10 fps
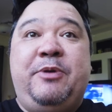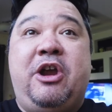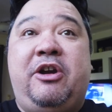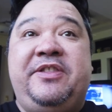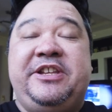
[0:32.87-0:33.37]

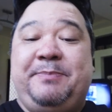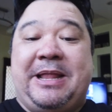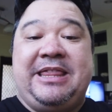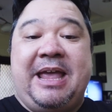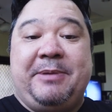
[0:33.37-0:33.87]
We are in this
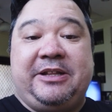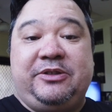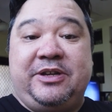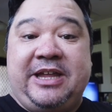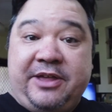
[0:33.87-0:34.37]

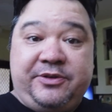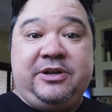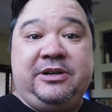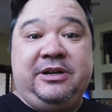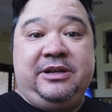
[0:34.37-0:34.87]
pandemic
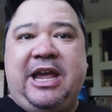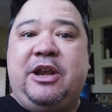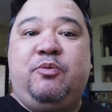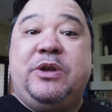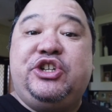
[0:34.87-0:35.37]
together,
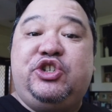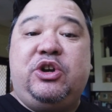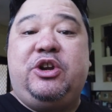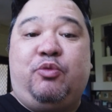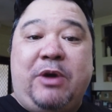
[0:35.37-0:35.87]
and we
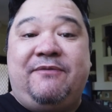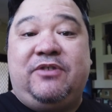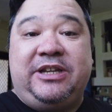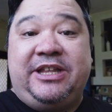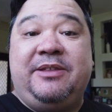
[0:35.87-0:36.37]
shouldn't
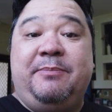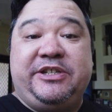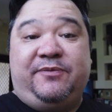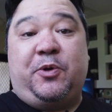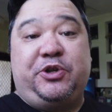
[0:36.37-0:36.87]
revel in the
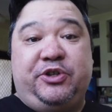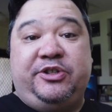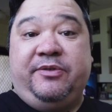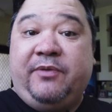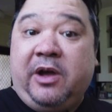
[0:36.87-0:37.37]

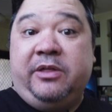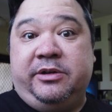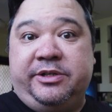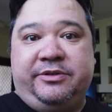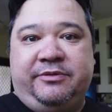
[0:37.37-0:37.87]
misfortunes of
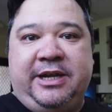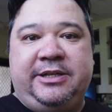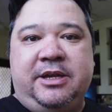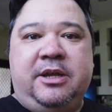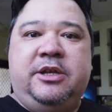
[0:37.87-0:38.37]
others, right?